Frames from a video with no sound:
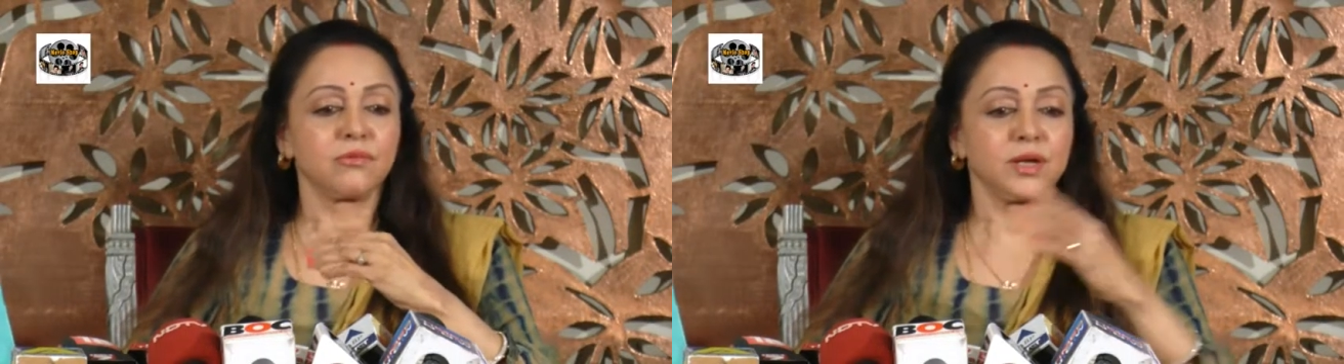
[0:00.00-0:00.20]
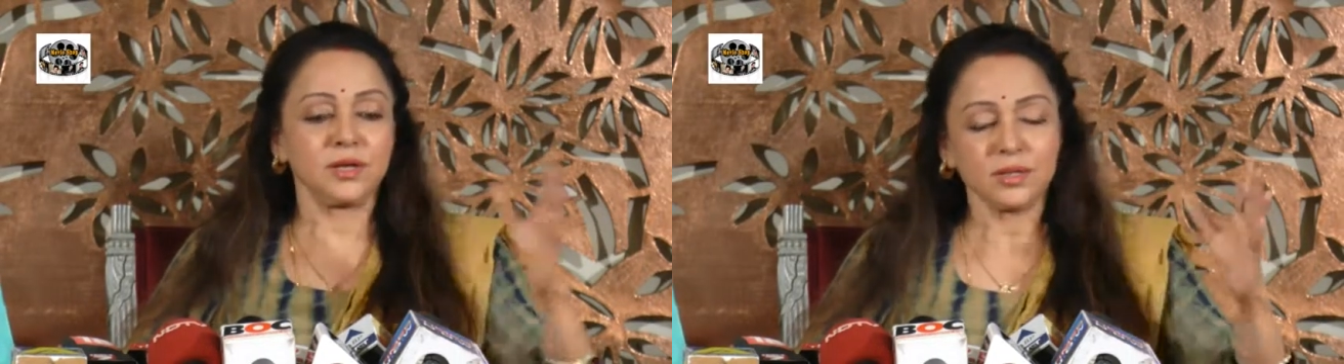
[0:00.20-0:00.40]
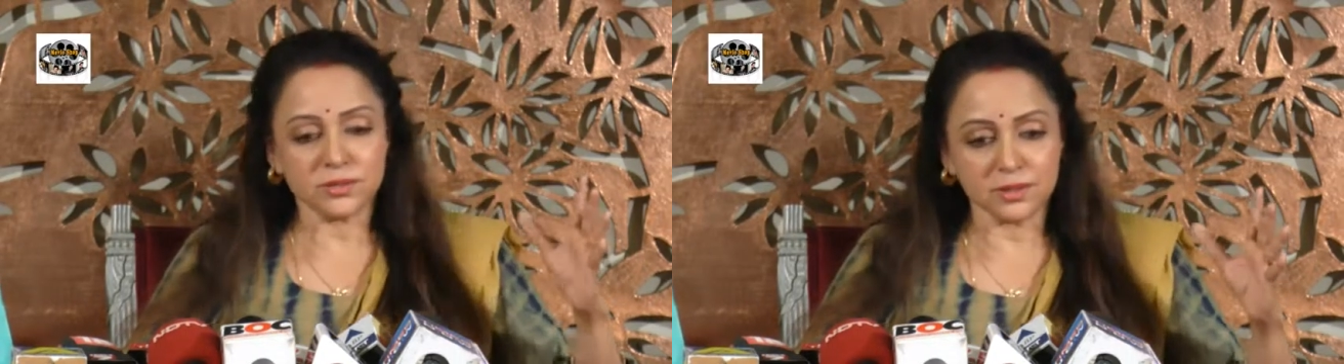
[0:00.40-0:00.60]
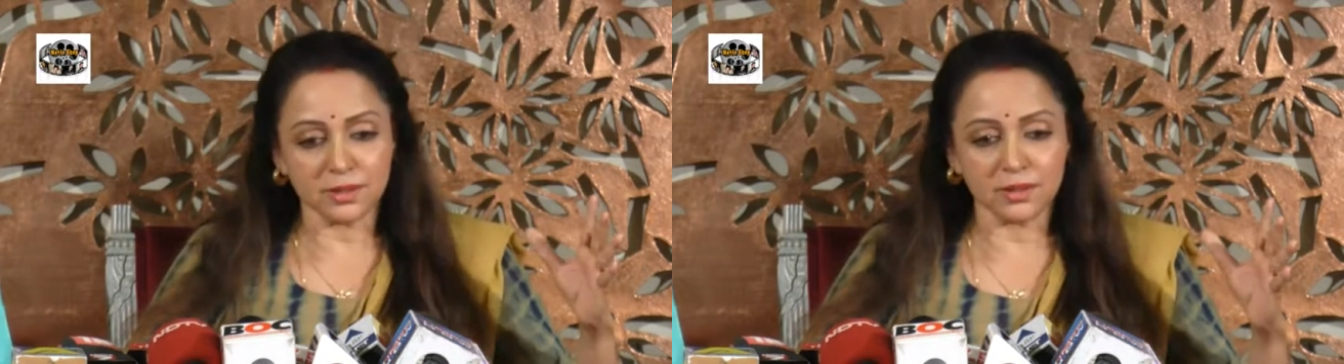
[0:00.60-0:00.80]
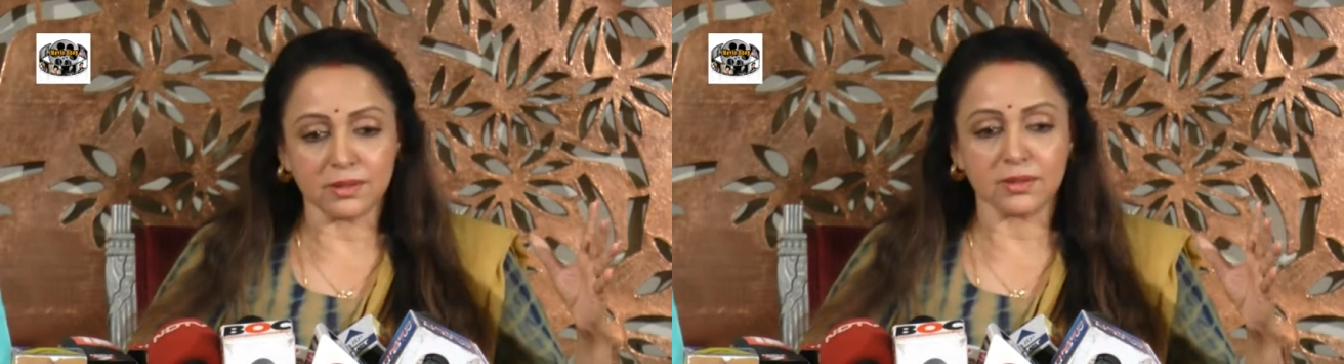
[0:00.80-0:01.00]
various
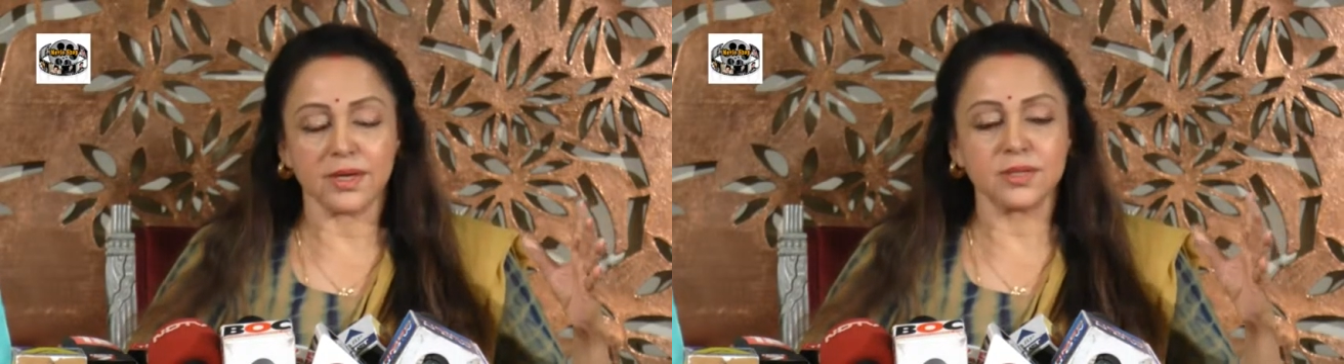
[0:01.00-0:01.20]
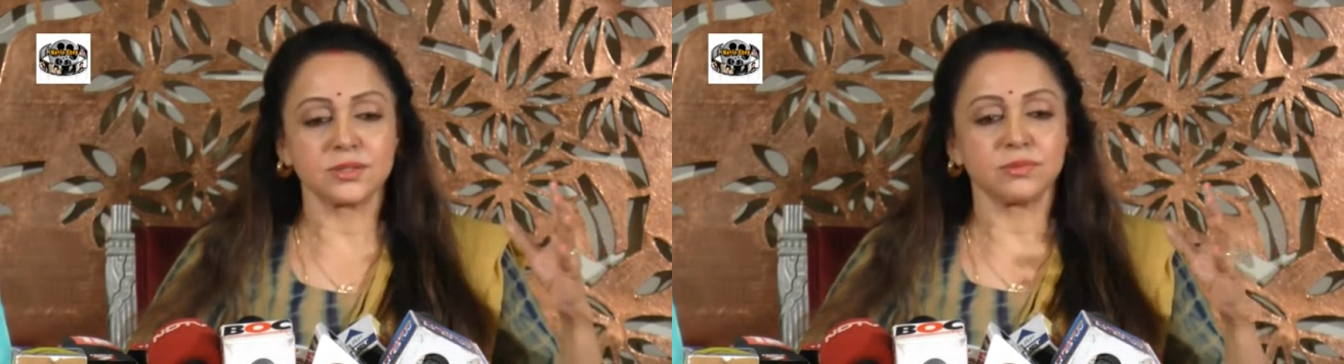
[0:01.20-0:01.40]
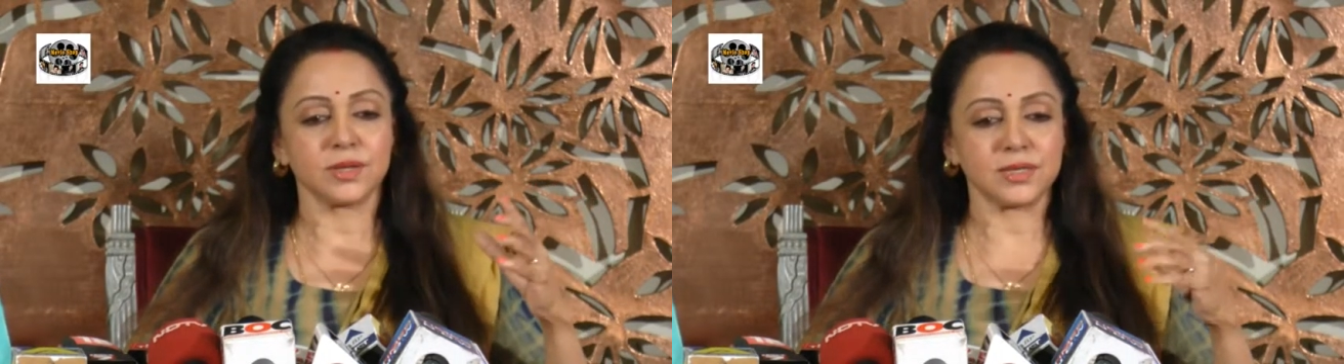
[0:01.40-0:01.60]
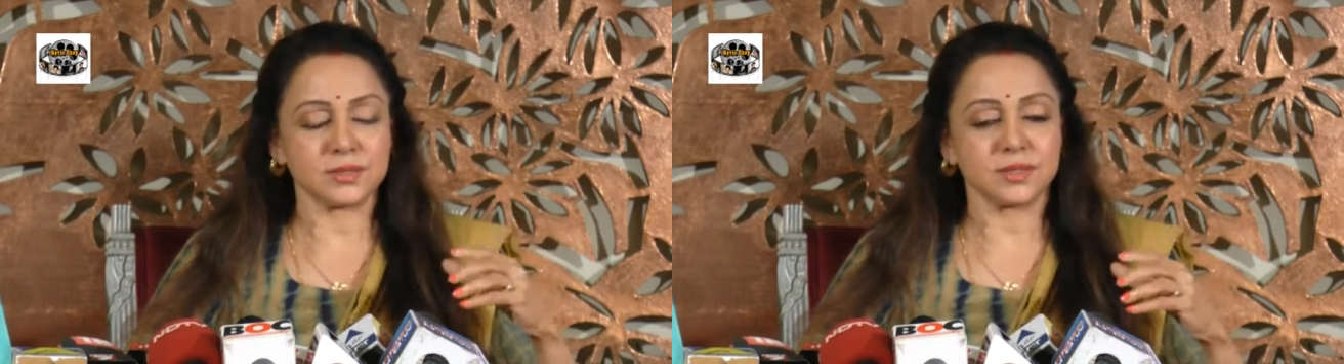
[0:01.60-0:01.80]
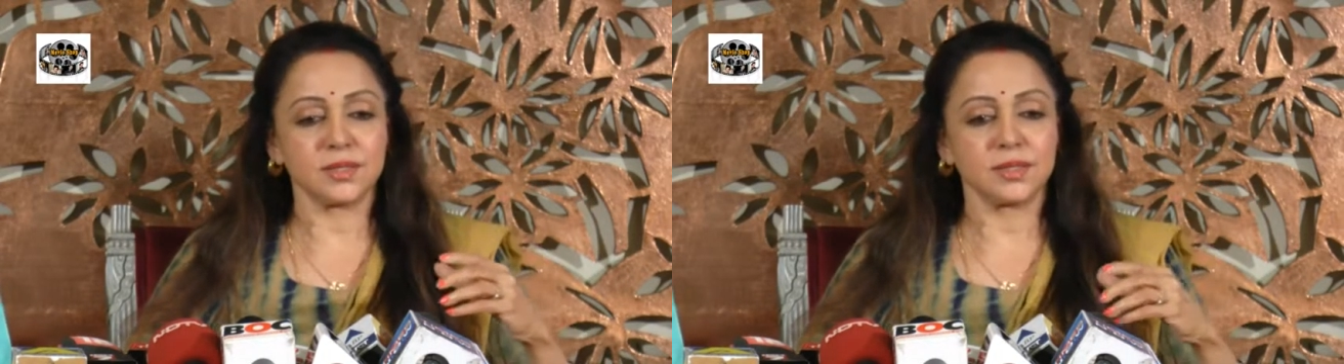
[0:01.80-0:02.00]
kinds of
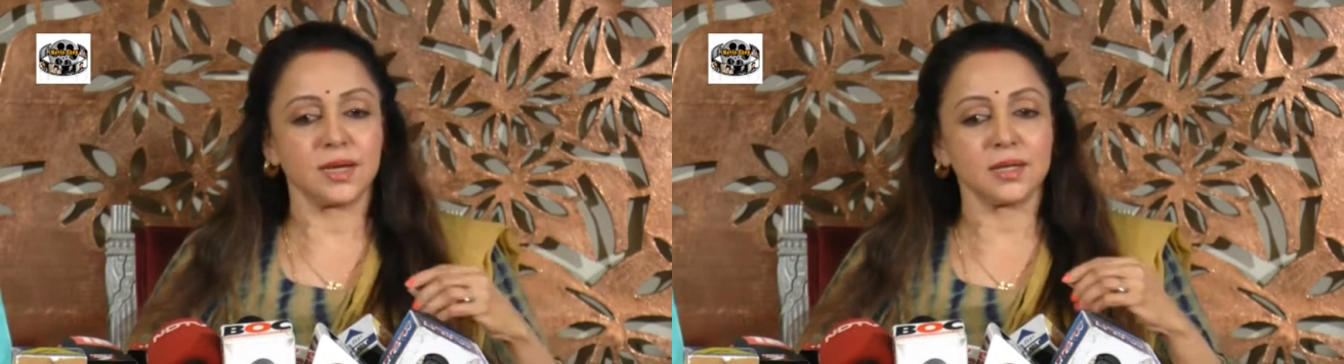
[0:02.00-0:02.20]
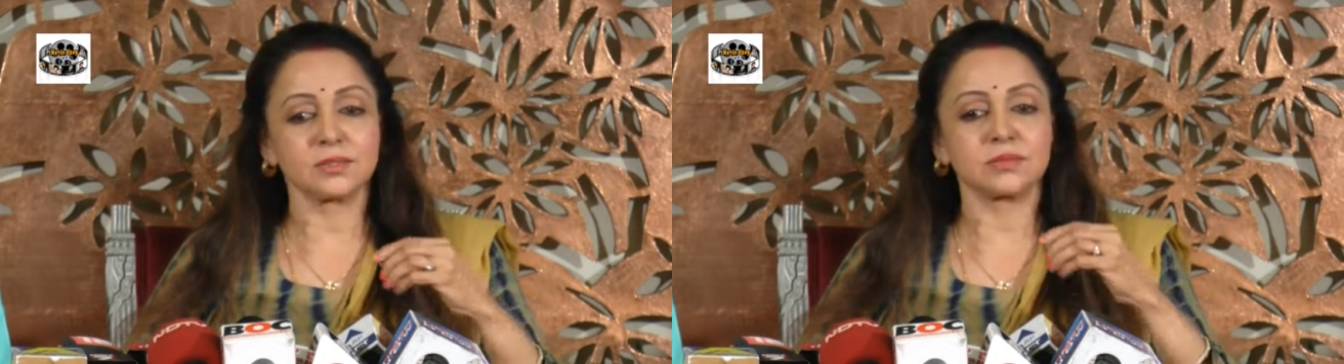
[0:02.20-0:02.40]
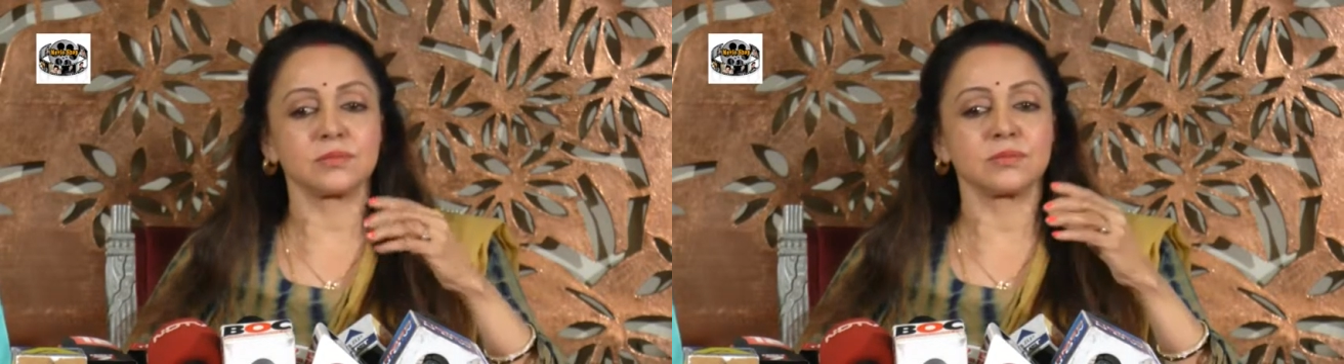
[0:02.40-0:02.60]
classical dance,